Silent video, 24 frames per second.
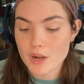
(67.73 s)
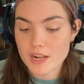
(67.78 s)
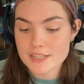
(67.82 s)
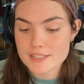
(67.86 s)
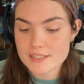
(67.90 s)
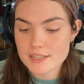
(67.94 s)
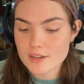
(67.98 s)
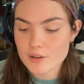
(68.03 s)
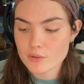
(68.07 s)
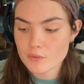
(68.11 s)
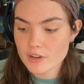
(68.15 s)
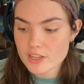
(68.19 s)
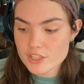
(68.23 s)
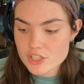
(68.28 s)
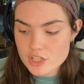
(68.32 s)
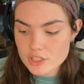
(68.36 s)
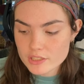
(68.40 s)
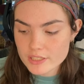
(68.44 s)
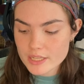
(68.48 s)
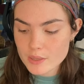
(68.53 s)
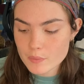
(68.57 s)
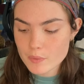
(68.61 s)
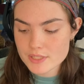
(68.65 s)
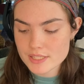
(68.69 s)
I did
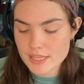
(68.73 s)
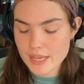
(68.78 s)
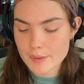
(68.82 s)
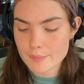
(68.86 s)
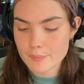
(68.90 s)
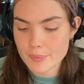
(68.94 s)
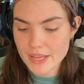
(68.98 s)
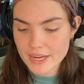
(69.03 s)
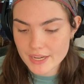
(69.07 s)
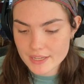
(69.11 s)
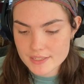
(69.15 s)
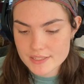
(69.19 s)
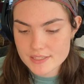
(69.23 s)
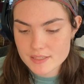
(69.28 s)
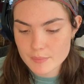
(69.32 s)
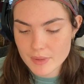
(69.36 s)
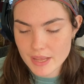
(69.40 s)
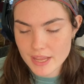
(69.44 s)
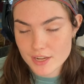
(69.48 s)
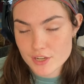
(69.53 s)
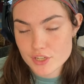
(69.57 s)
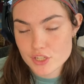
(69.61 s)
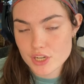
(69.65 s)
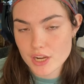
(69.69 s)
originally was I baked some
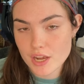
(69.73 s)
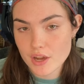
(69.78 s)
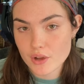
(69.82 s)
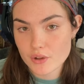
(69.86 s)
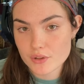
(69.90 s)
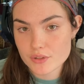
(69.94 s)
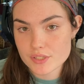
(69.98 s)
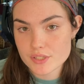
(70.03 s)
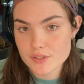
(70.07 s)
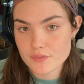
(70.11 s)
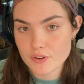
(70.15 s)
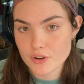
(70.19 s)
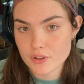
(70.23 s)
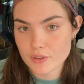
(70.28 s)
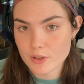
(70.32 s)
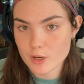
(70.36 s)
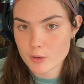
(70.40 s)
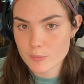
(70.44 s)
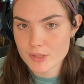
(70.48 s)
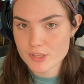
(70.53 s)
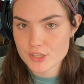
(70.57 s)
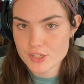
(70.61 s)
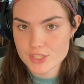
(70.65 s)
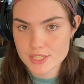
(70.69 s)
eggshells for a little
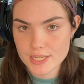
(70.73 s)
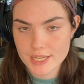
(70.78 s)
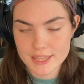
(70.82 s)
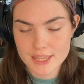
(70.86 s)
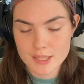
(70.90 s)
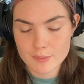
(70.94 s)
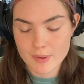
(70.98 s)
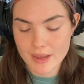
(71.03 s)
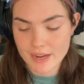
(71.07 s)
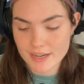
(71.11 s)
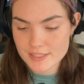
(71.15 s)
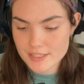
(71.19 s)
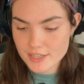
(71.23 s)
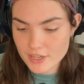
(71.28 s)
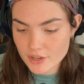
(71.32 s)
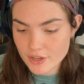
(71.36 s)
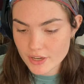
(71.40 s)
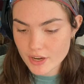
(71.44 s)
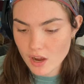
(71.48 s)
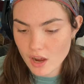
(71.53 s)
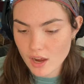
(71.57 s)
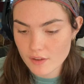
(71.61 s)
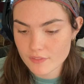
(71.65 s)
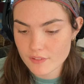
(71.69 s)
bit just to get the bacteria
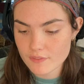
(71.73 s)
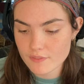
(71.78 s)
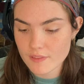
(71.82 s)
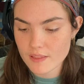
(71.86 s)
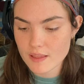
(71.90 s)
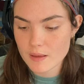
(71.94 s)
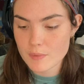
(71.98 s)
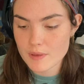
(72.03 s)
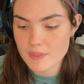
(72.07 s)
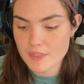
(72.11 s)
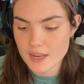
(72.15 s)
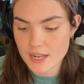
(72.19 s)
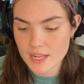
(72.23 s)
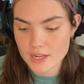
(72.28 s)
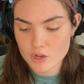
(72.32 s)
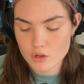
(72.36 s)
off of them, and then I